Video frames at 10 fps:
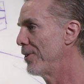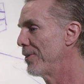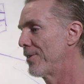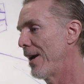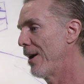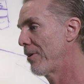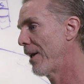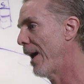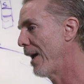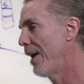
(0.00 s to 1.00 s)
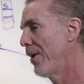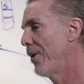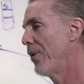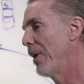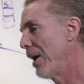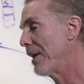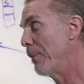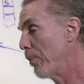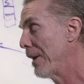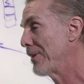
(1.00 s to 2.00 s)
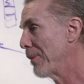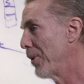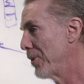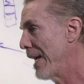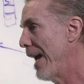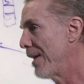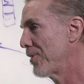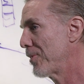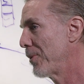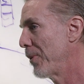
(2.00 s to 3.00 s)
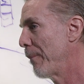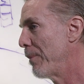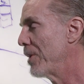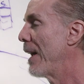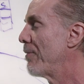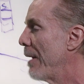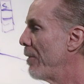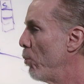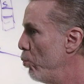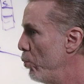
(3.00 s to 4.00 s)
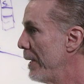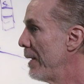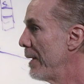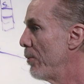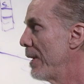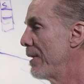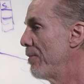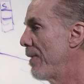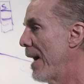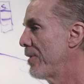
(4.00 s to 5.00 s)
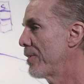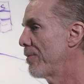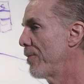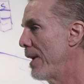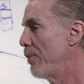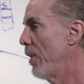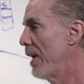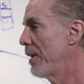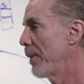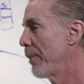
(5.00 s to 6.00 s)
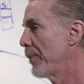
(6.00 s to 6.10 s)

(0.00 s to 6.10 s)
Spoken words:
You'd say, okay, well, in principle, yes, but you'd have to have a really, really fast frame rate.